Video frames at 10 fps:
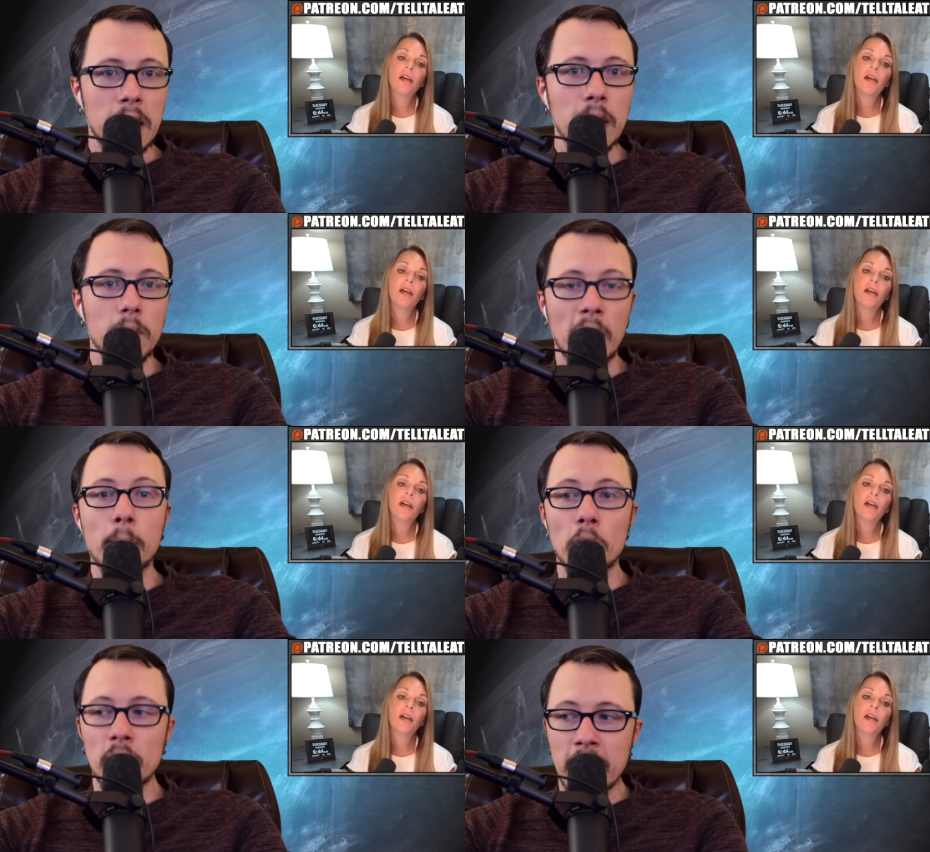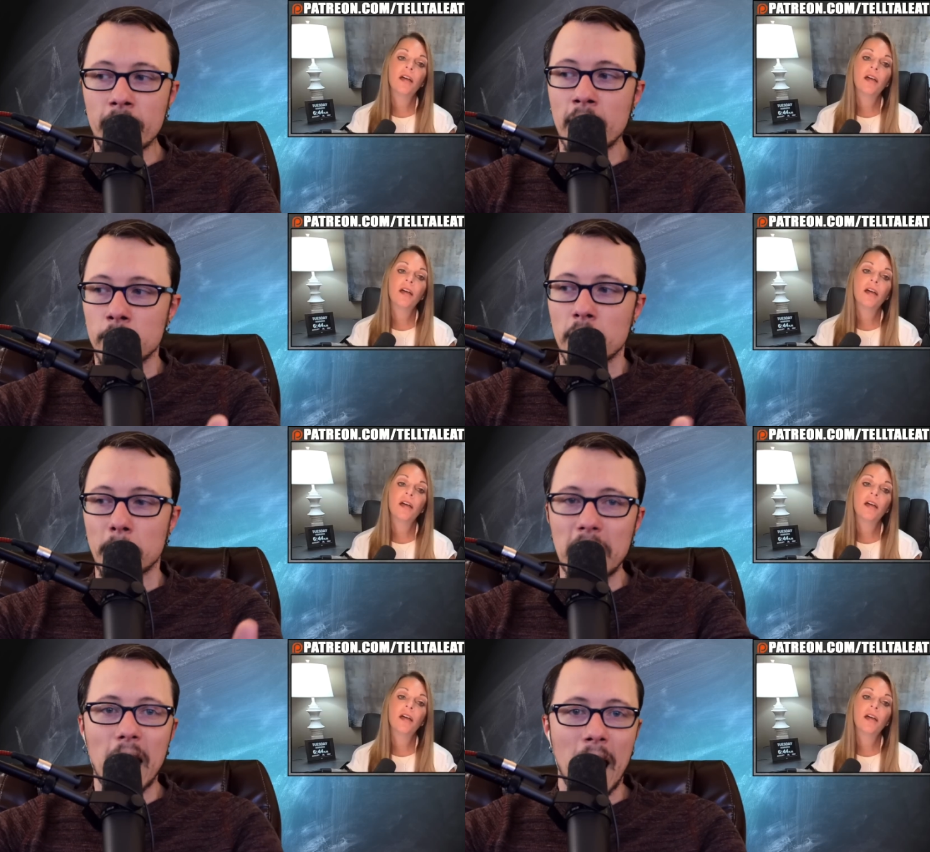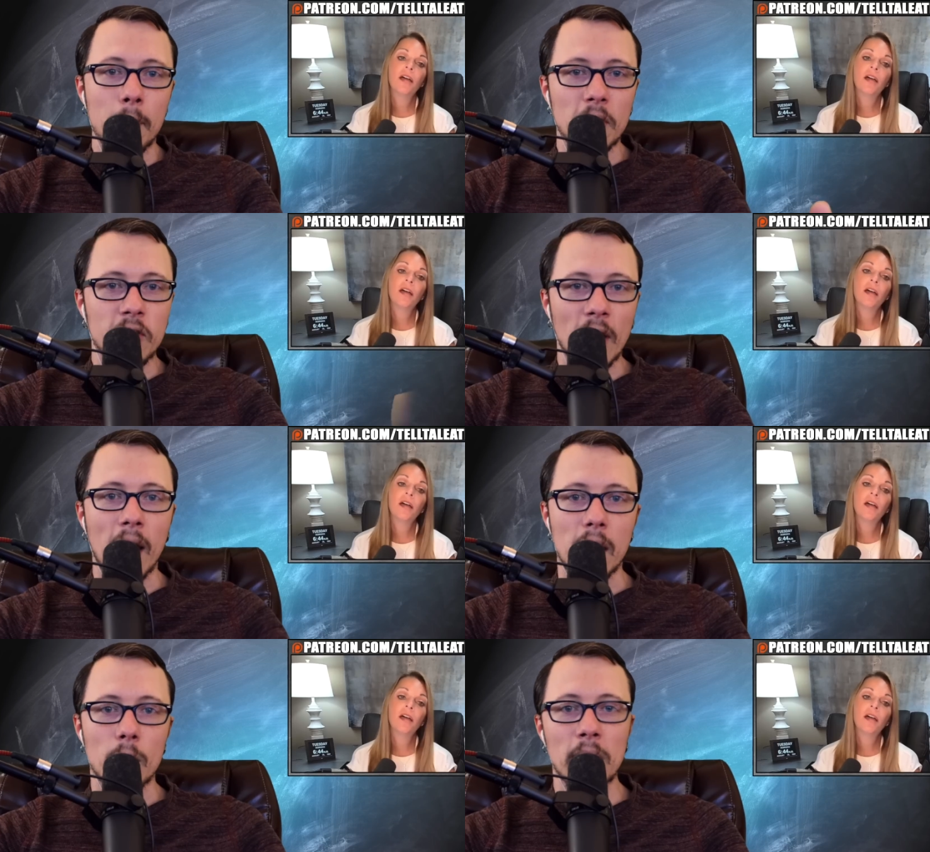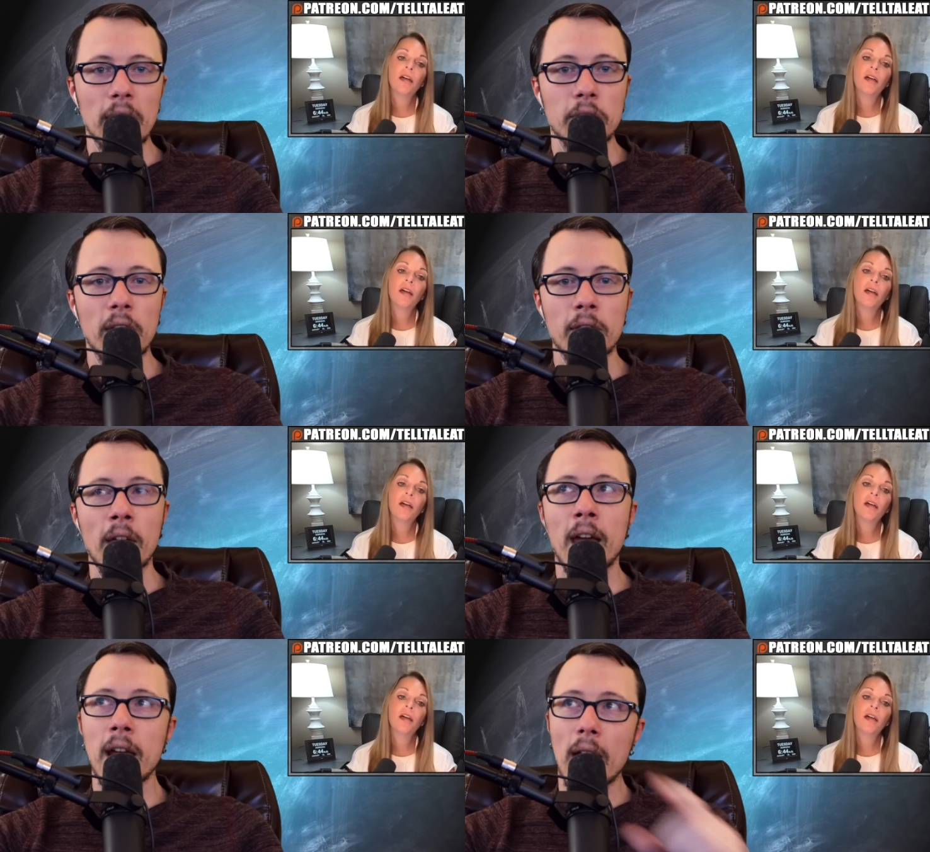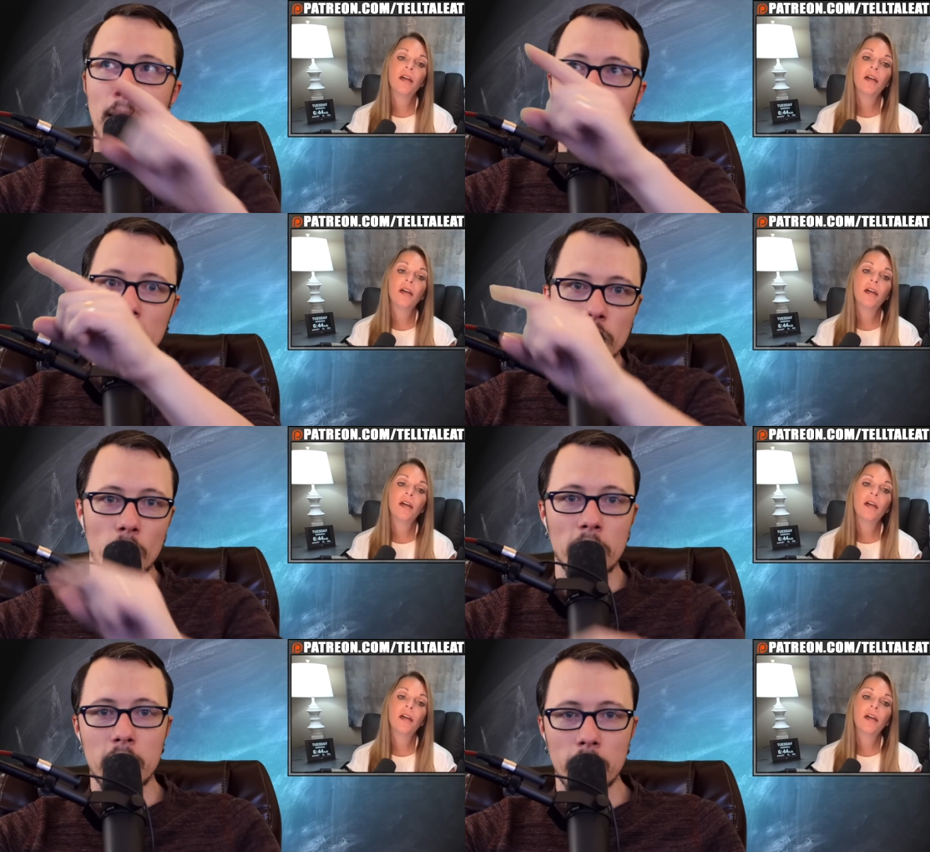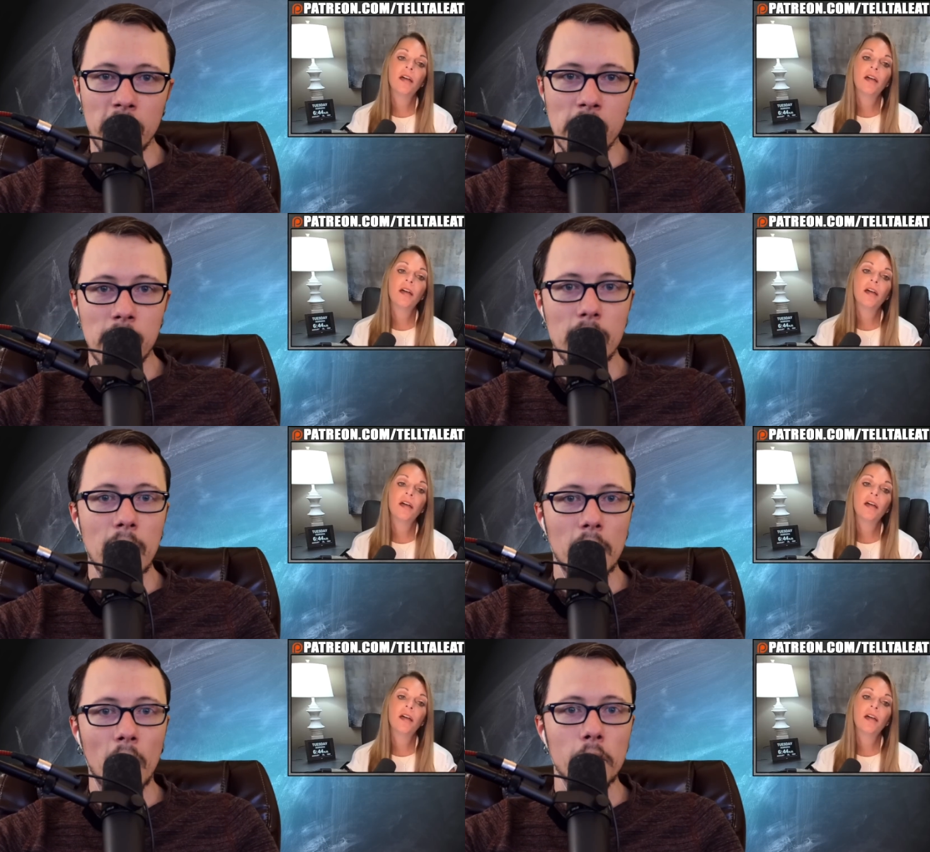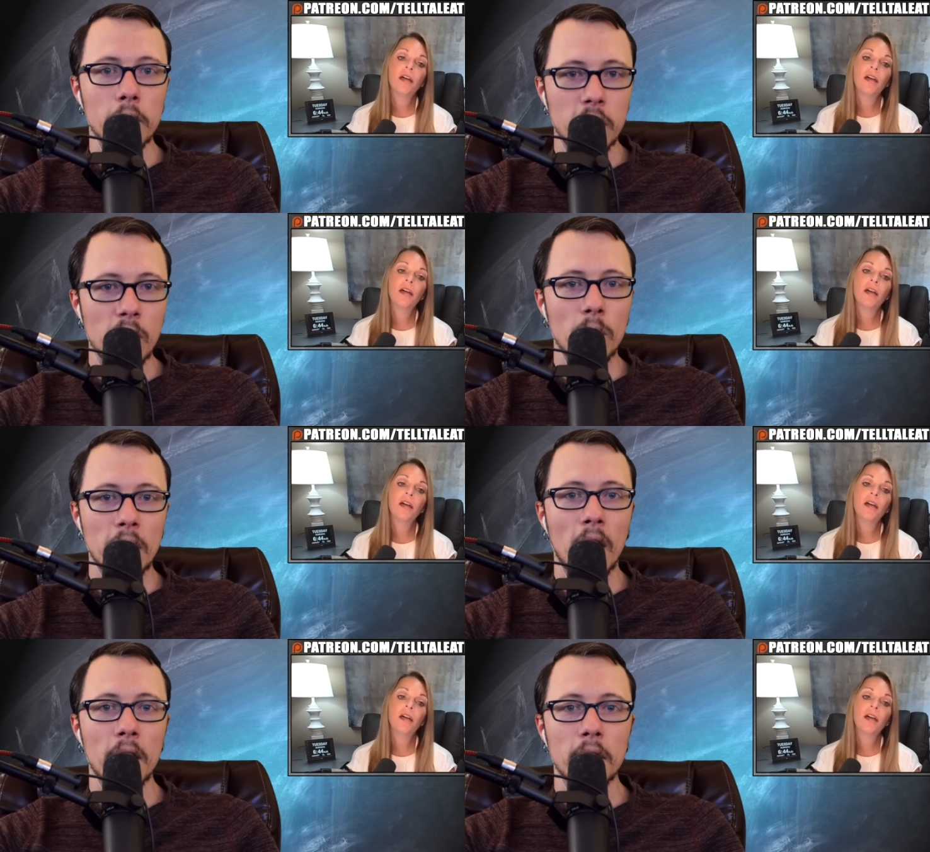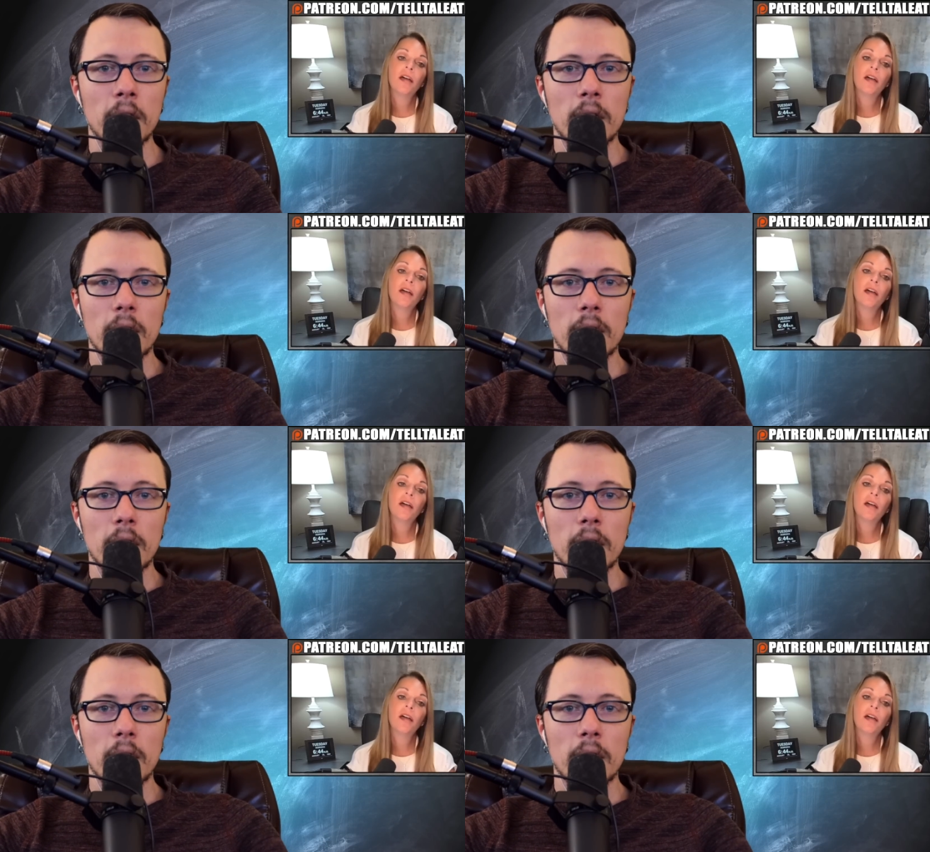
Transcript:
Speaker 1: He, they believe him to be a messiah. When I say they, I mean Julie Green and other QAnon